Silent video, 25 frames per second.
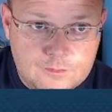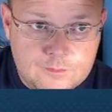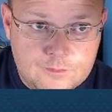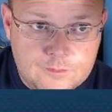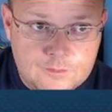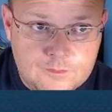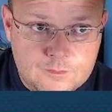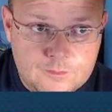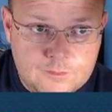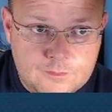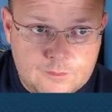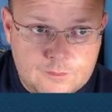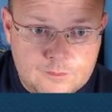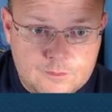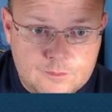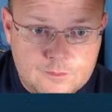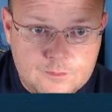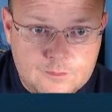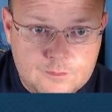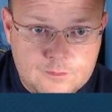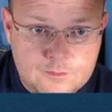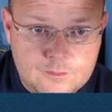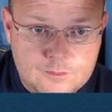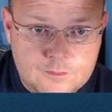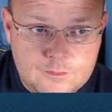
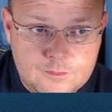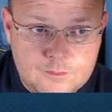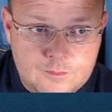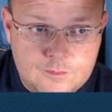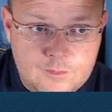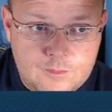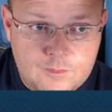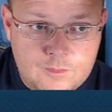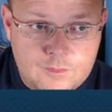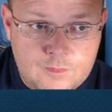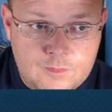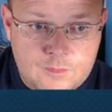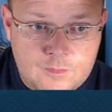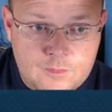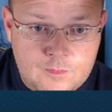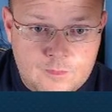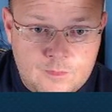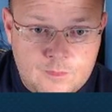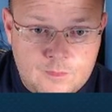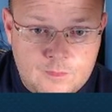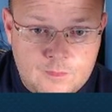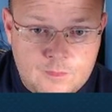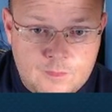Nobody speaks.